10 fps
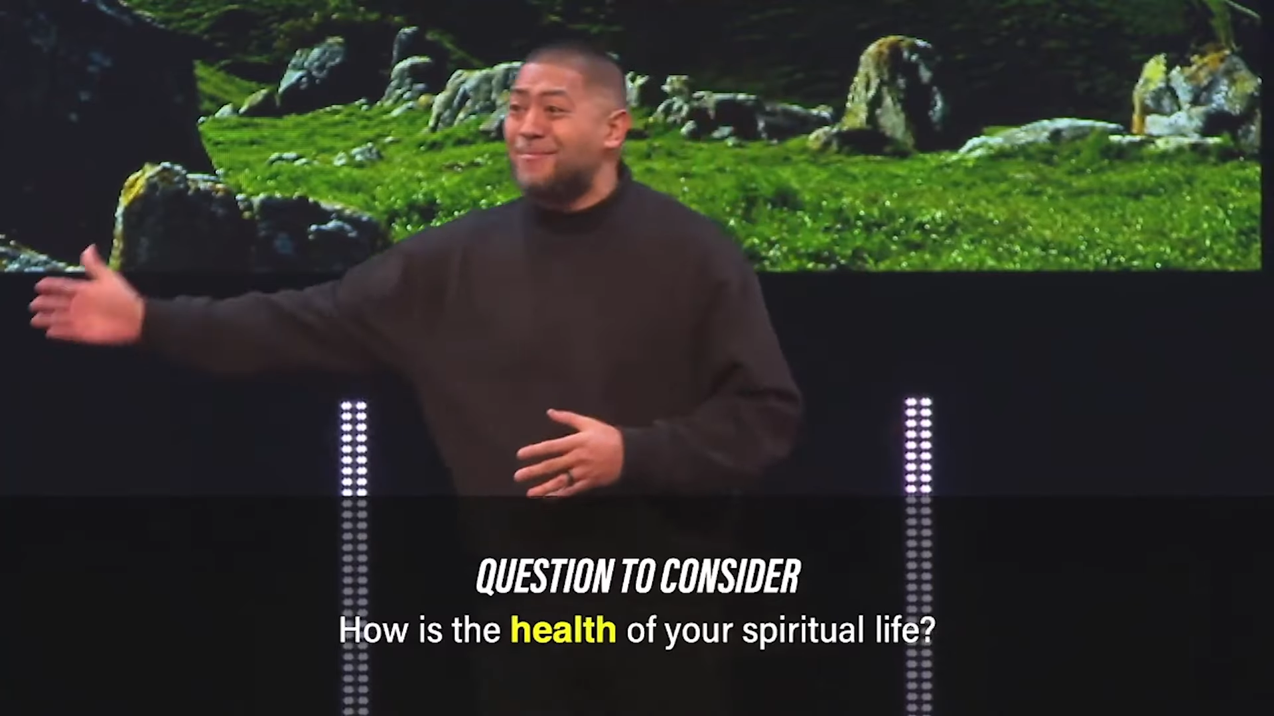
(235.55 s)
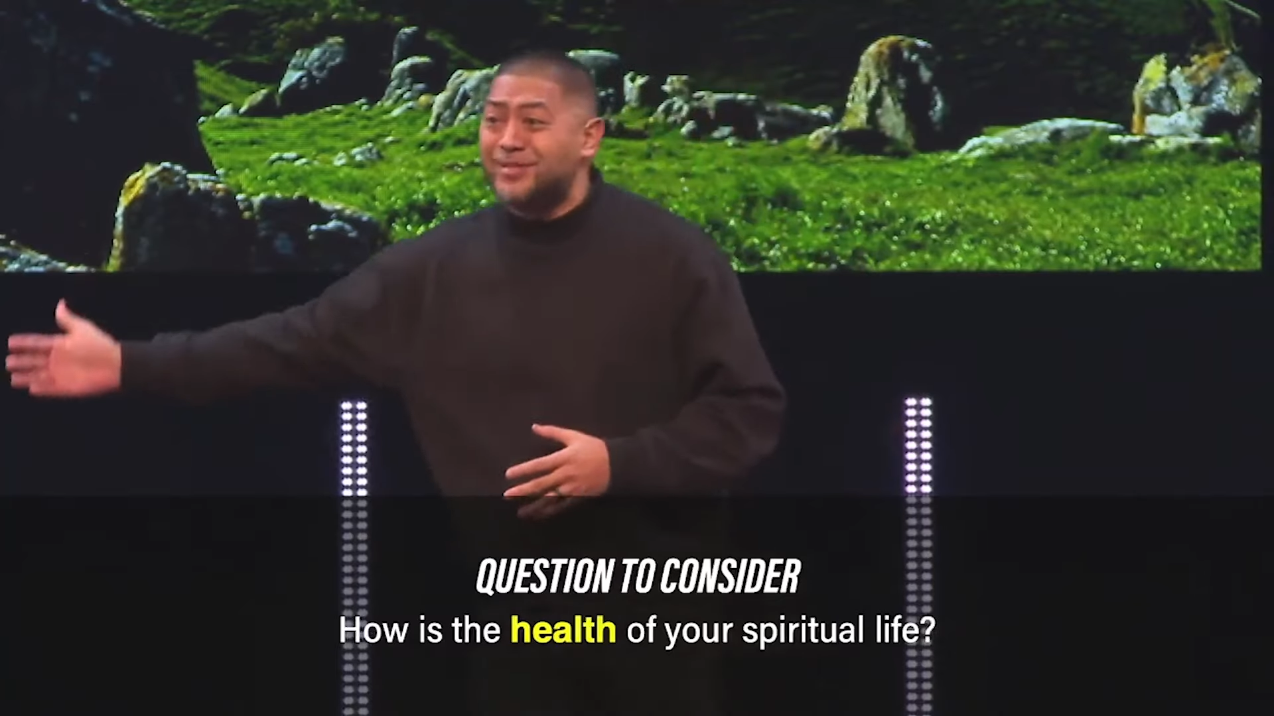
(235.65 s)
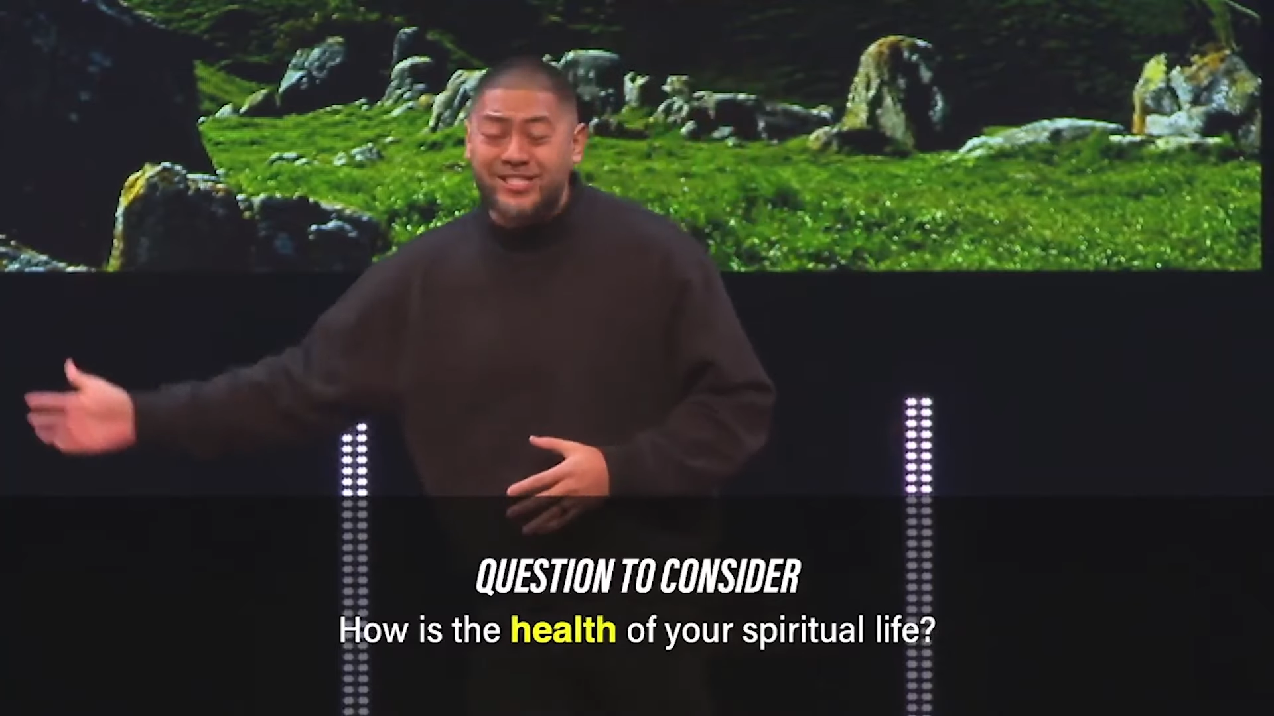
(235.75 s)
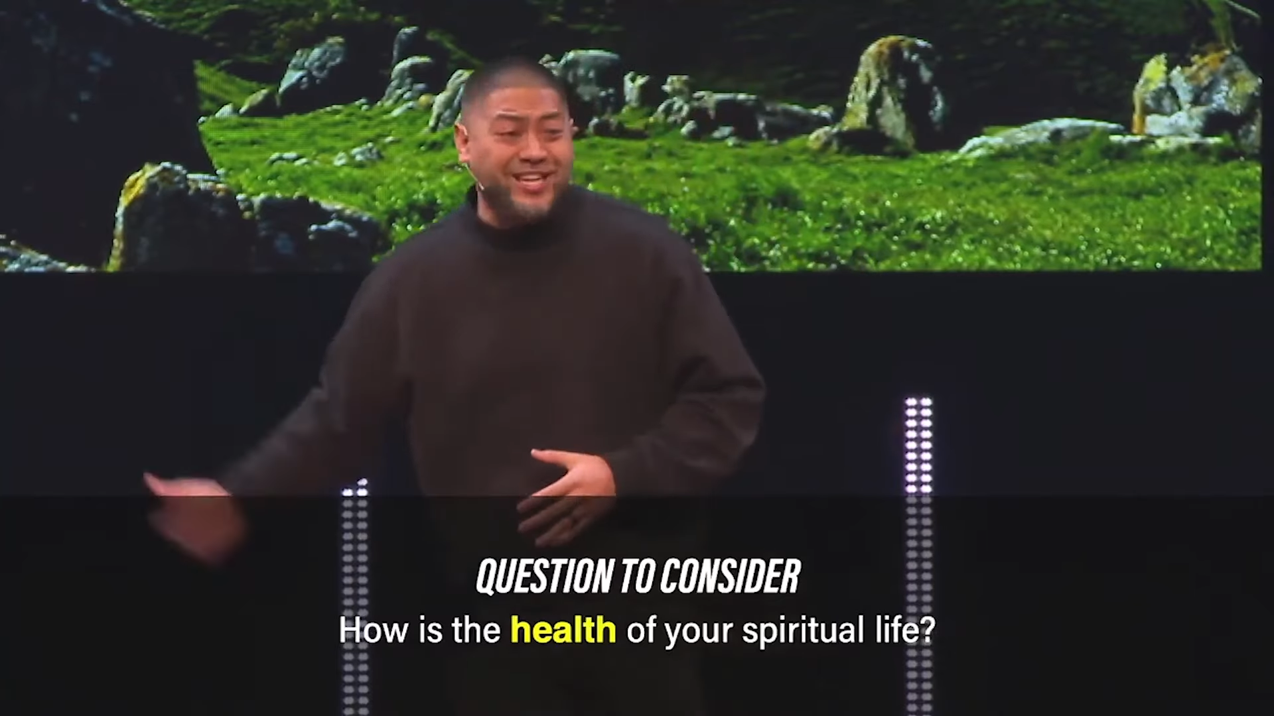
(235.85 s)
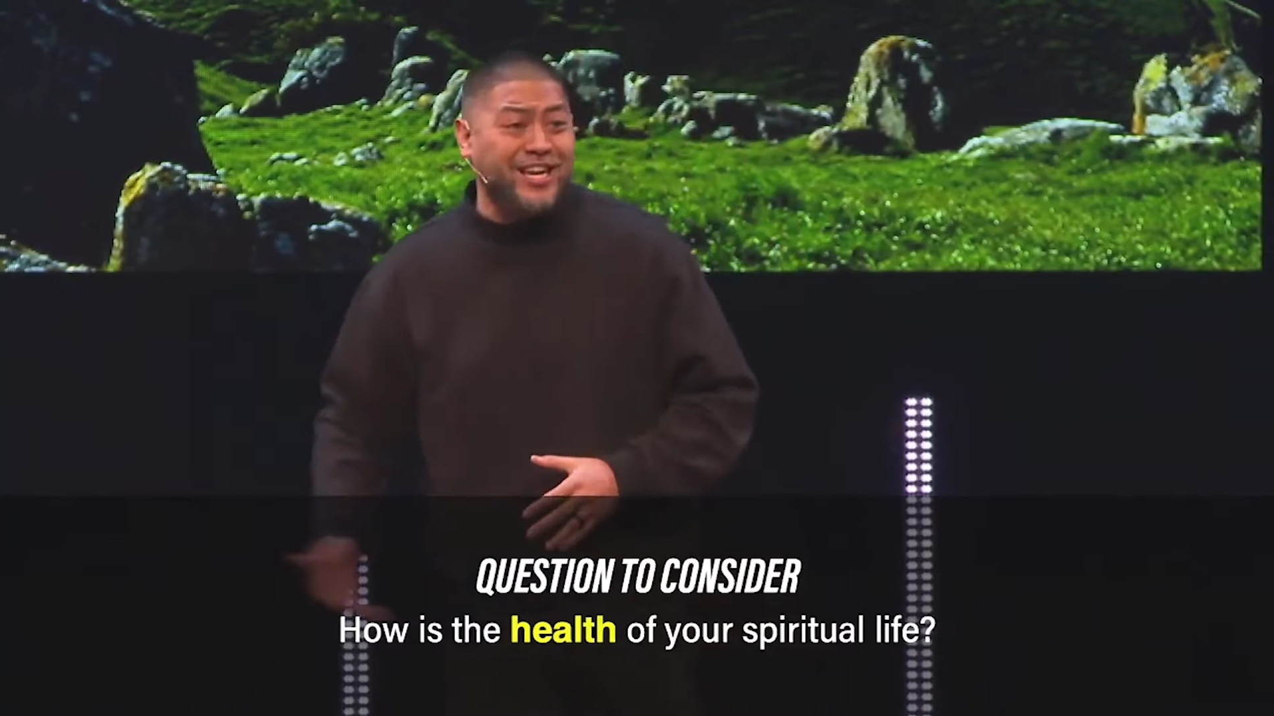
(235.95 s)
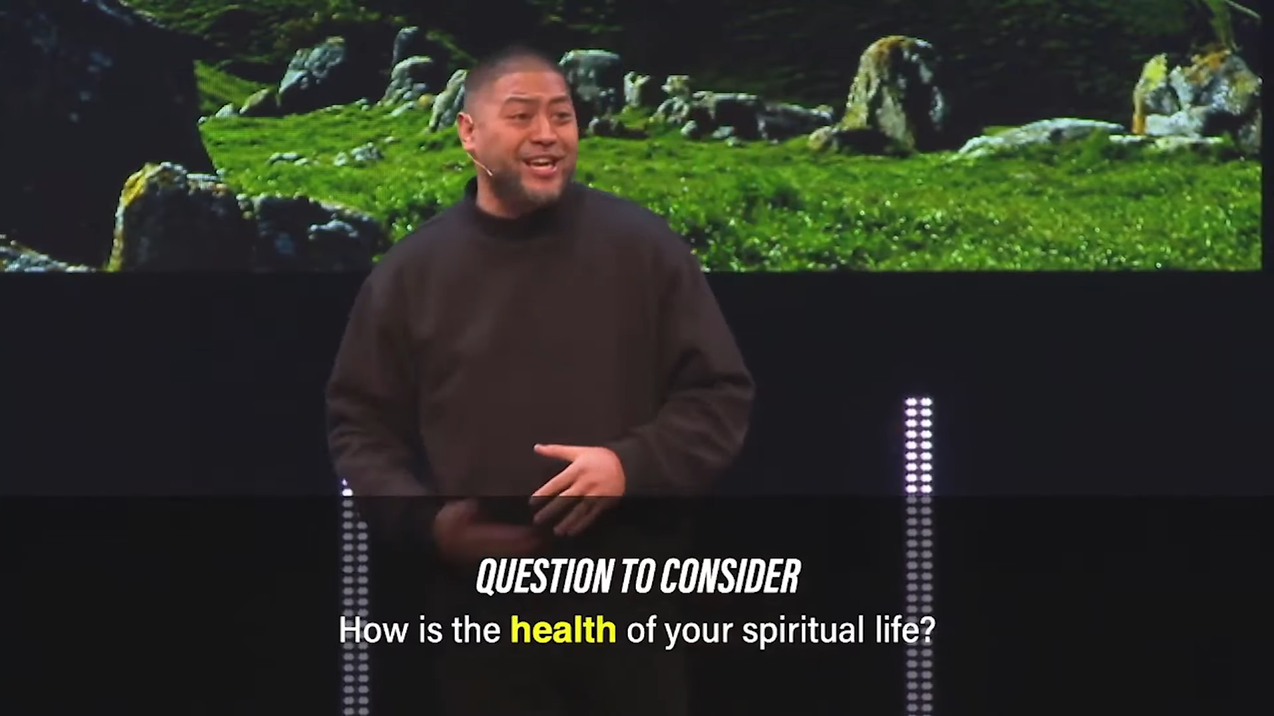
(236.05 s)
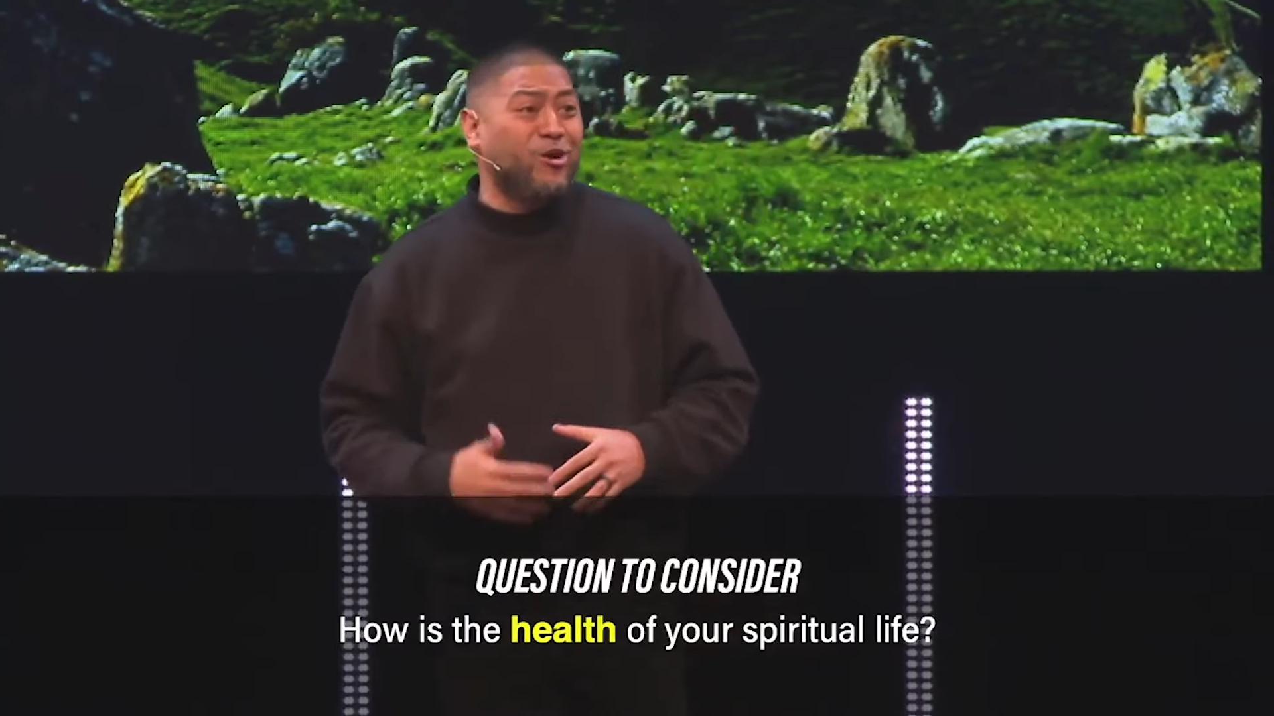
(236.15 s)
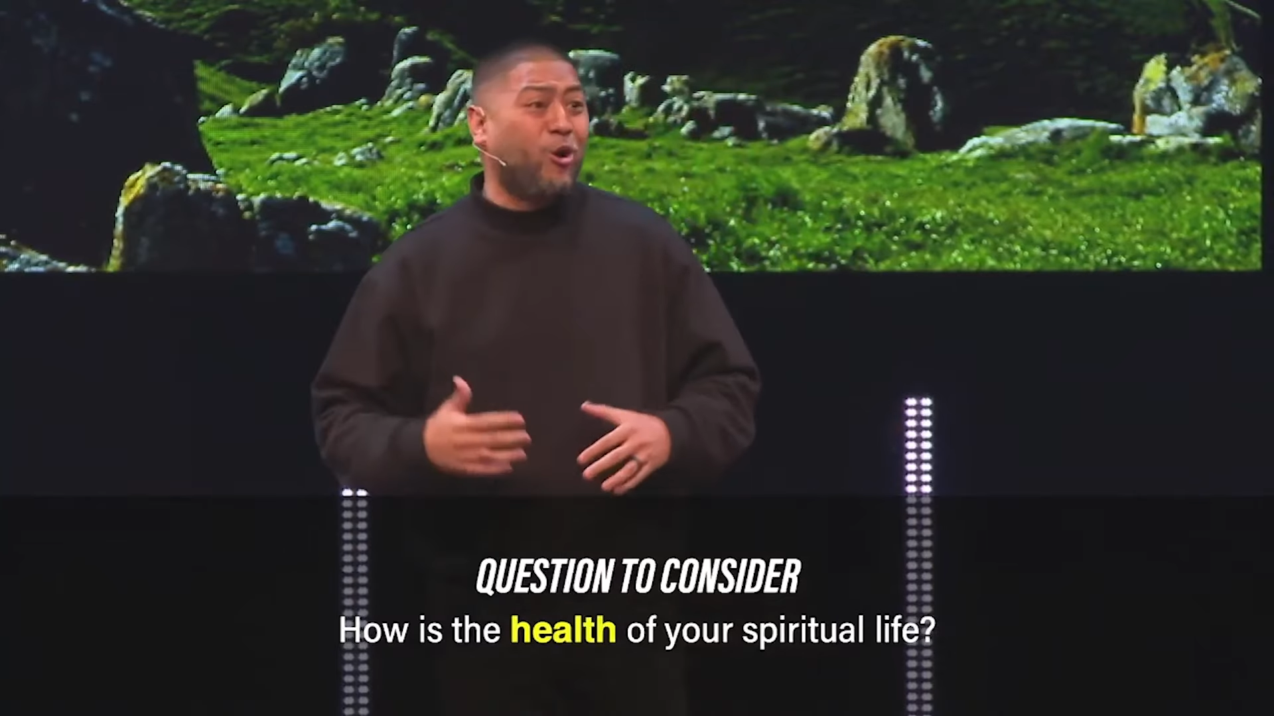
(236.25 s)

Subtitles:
MC